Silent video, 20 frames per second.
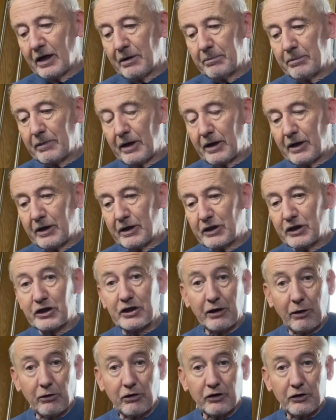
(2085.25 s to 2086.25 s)
My
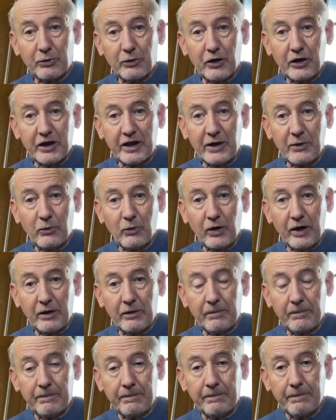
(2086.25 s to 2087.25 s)
solar's working
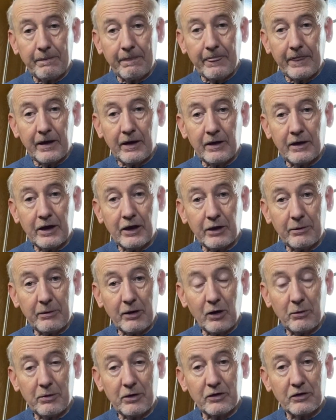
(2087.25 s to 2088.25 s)
well at the
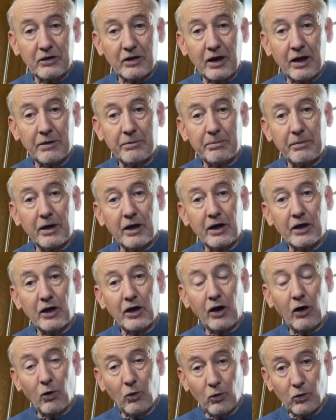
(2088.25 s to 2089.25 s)
moment, and my
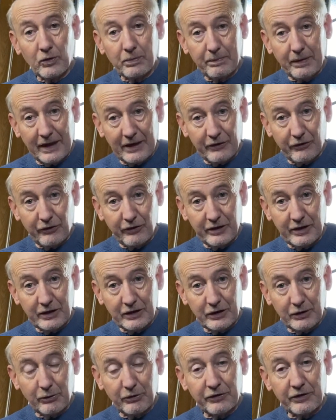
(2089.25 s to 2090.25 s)
old
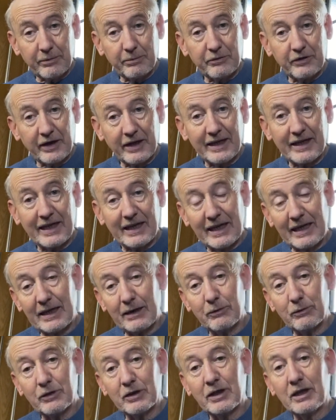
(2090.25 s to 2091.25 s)
batteries, the ones I'm taking
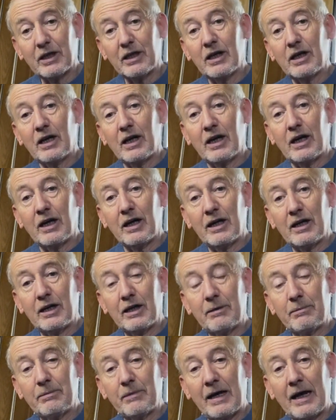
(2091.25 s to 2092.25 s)
out,
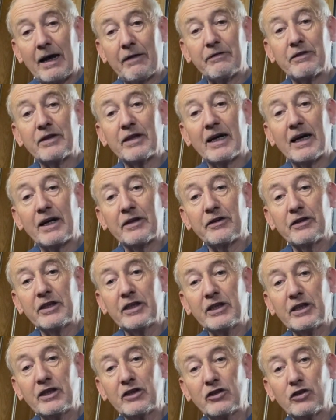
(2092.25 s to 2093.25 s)
haven't had
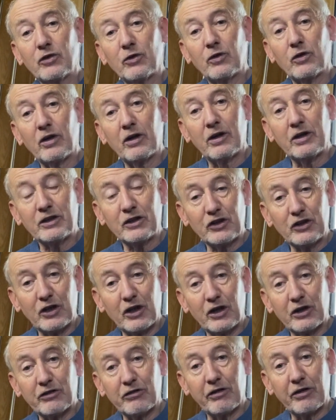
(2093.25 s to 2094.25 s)
the Shoreline
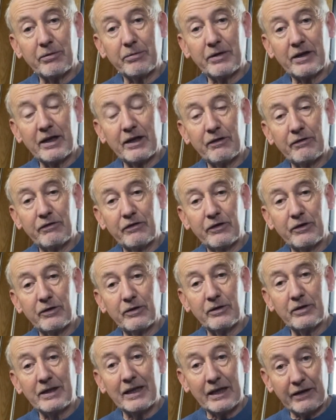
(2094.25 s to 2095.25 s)
charger on them now
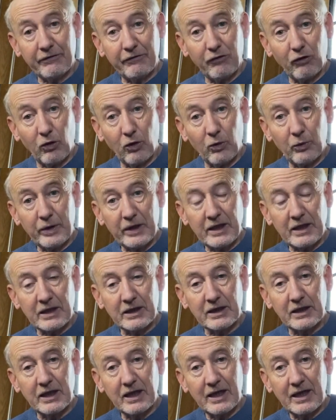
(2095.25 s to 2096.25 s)
for nearly 4
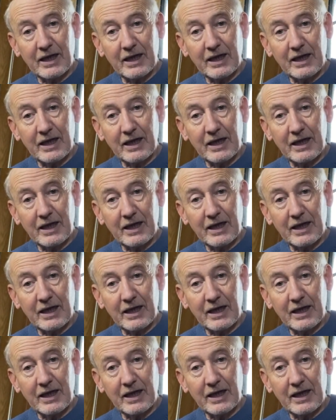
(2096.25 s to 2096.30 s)
weeks,